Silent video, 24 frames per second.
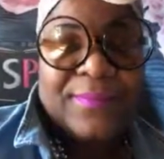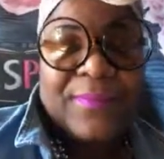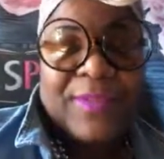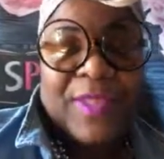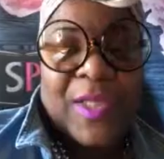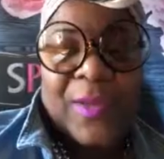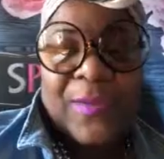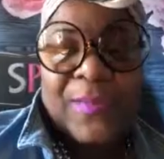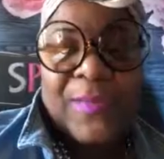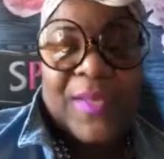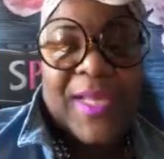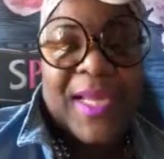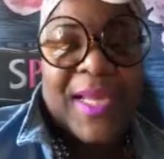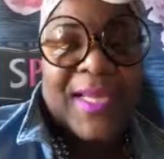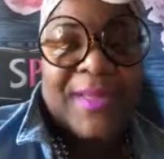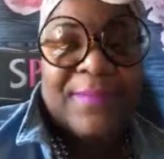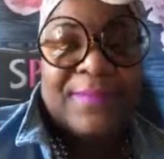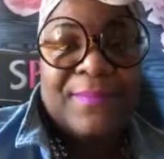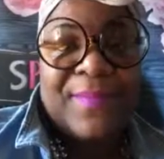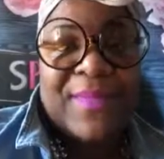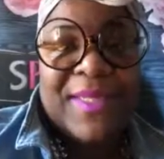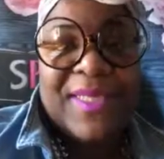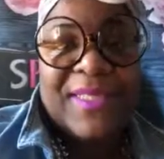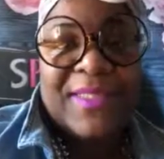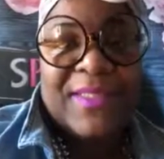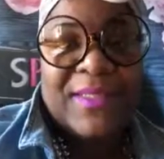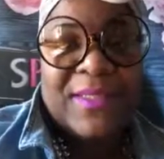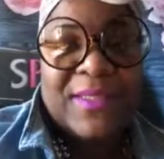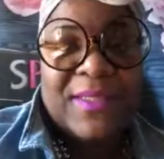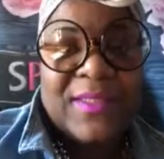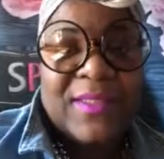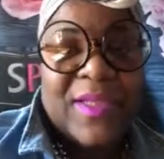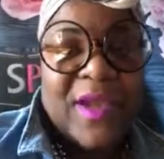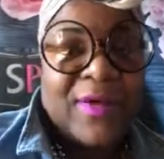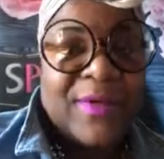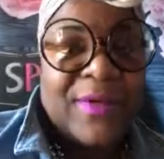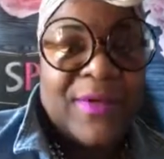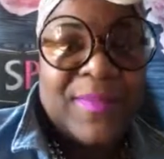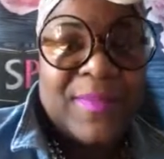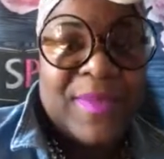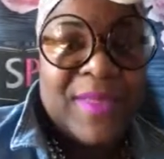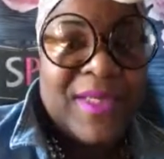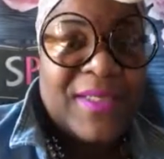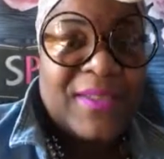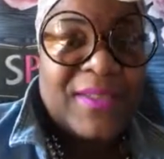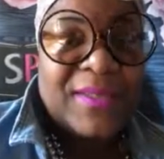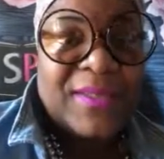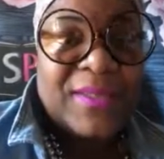Don't blame business, starting a
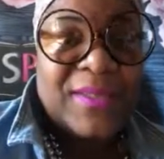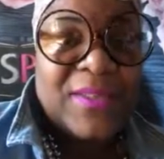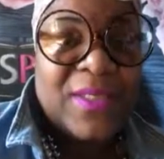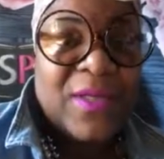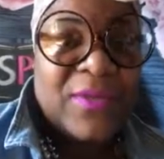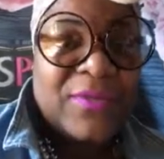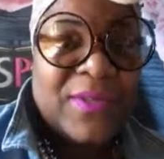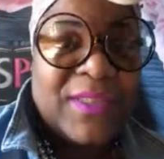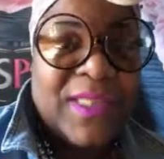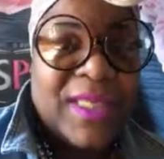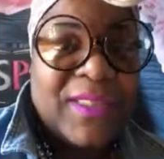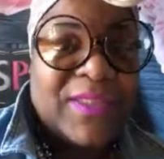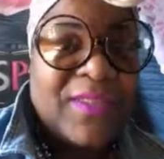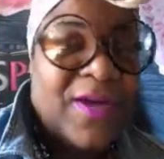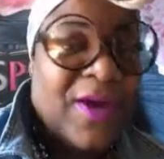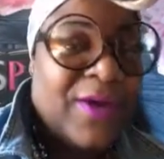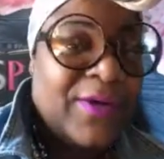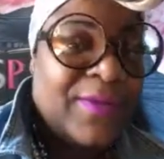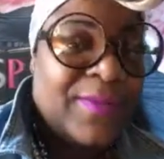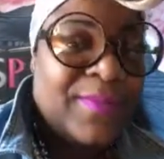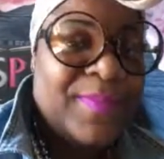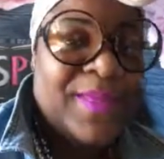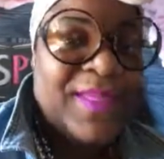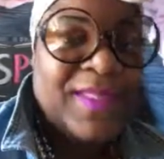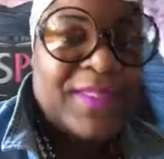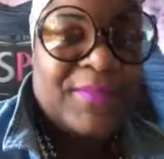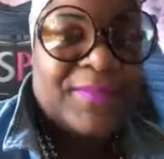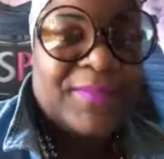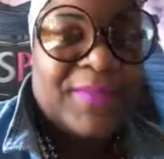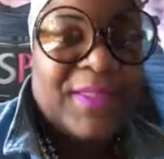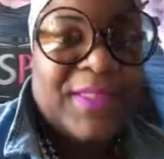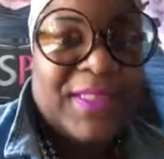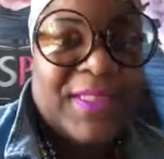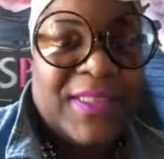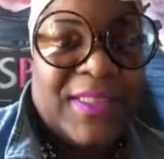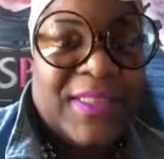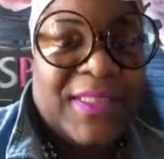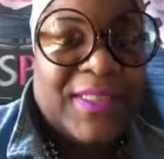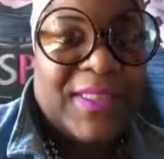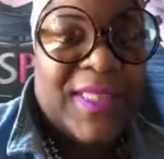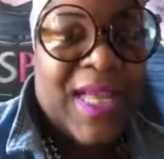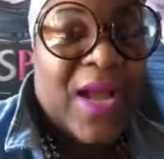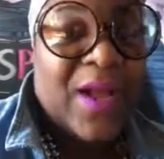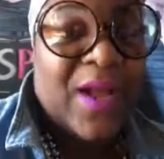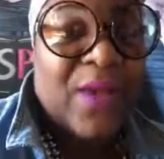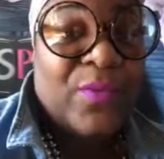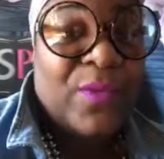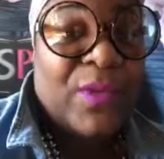business. Don't say starting a business is
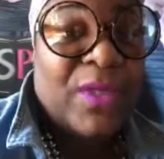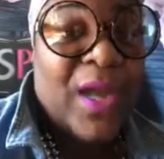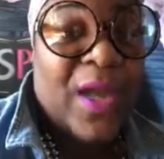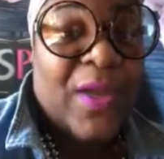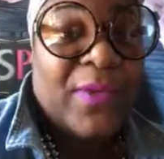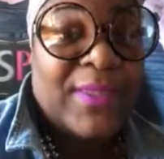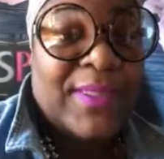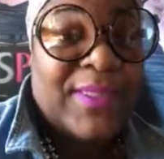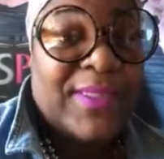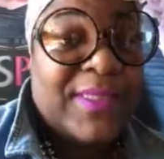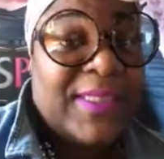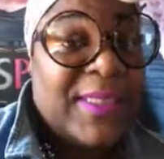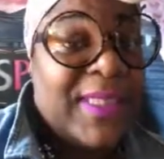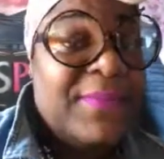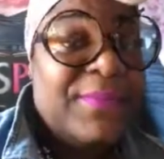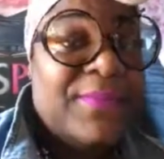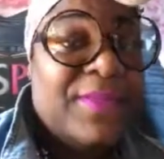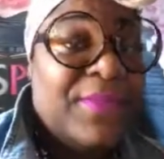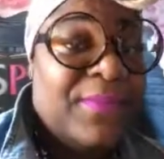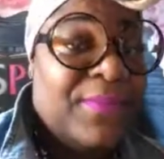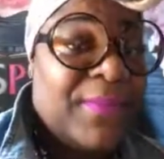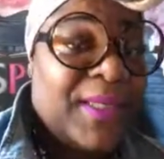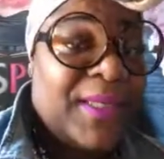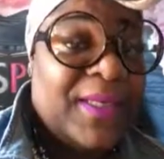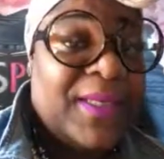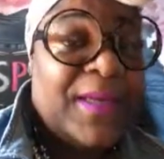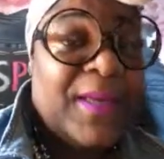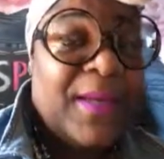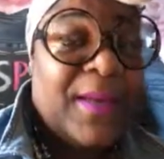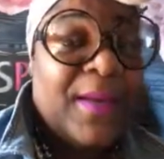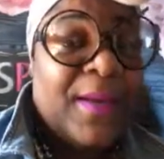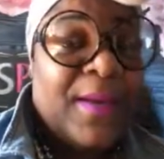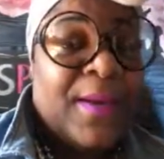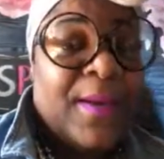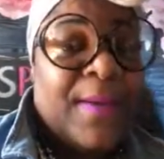not what all it seems to be.